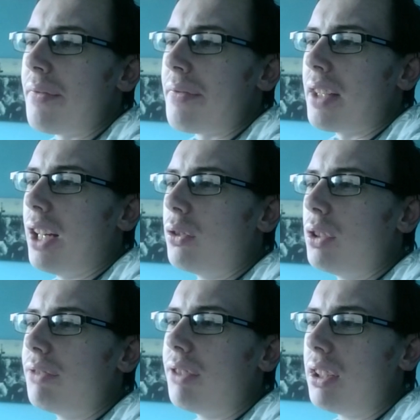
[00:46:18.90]

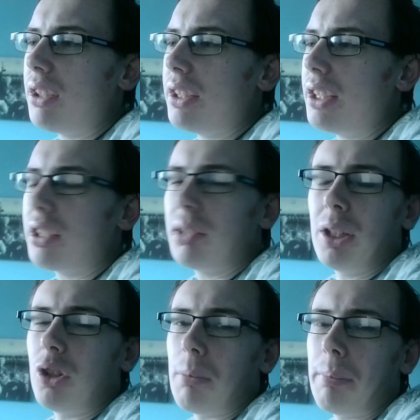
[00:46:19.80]
However, it could have been
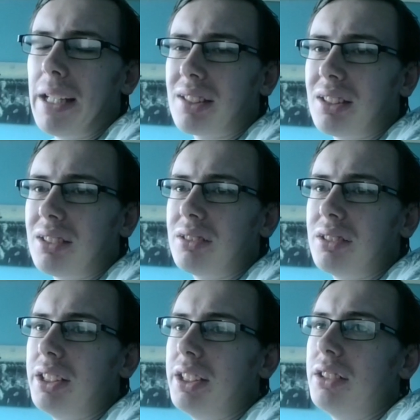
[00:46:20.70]
a lot better.
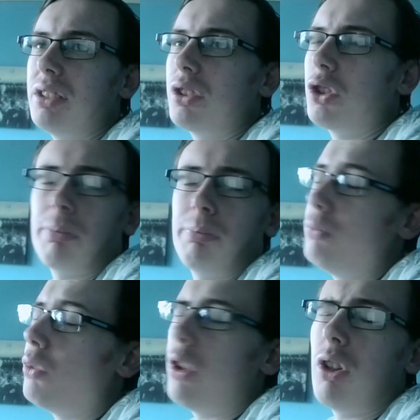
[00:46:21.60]
It could have
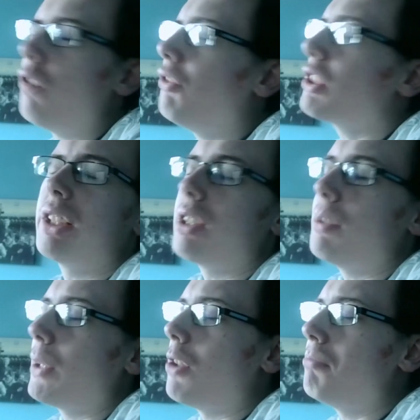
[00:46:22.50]

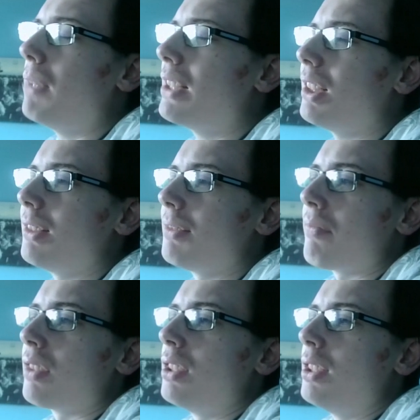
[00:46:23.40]
been a lot better.
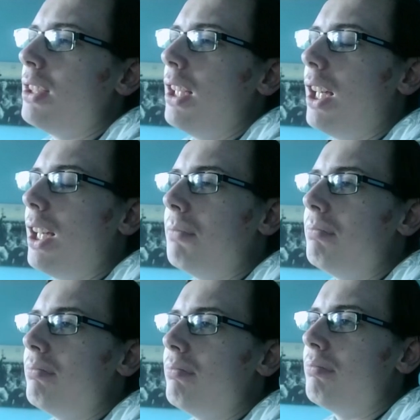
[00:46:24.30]

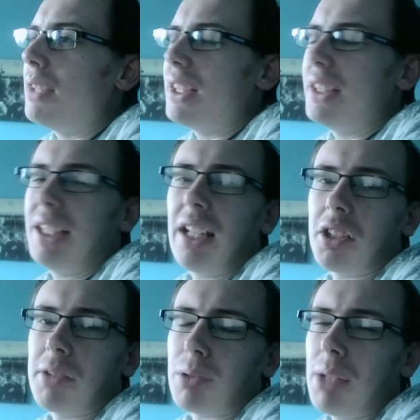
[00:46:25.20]
But it had a
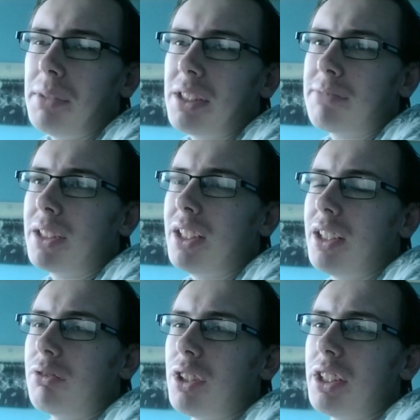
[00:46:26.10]
good premise. But then
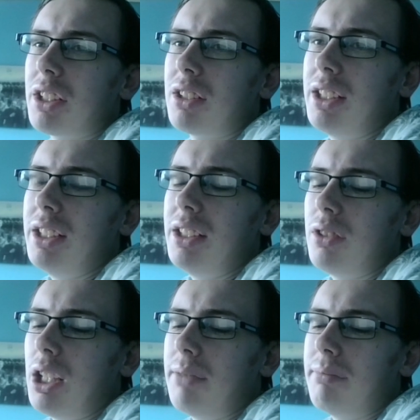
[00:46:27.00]
ironically,
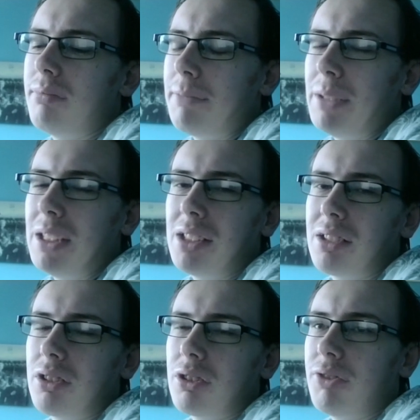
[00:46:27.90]
I've been
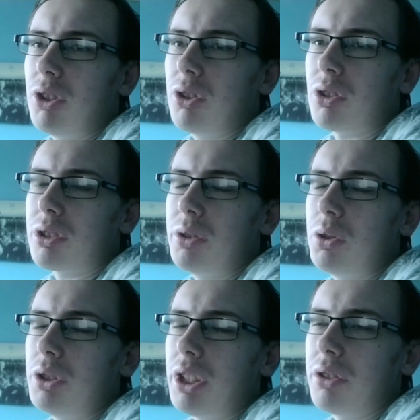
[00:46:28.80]
listening to a few Doctor Who
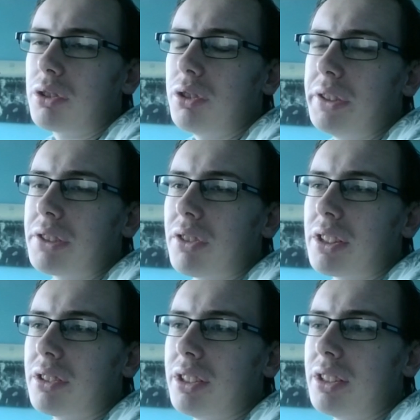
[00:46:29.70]
audio stories
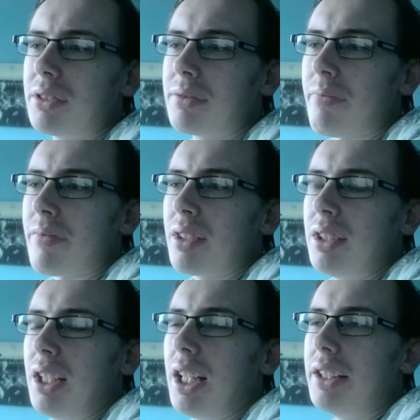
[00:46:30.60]
recently,
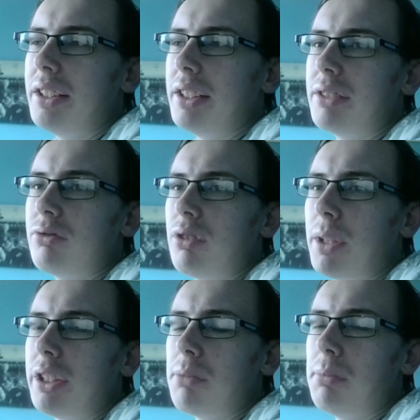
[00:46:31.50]
and it
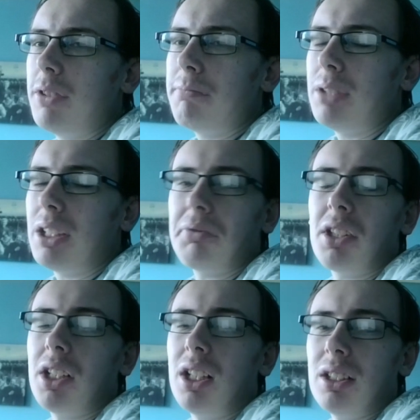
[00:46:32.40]
reminded me of Blood of the
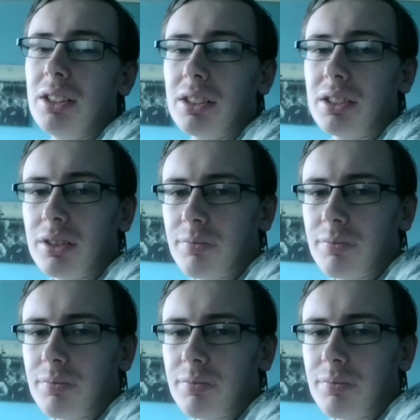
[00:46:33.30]
Daleks.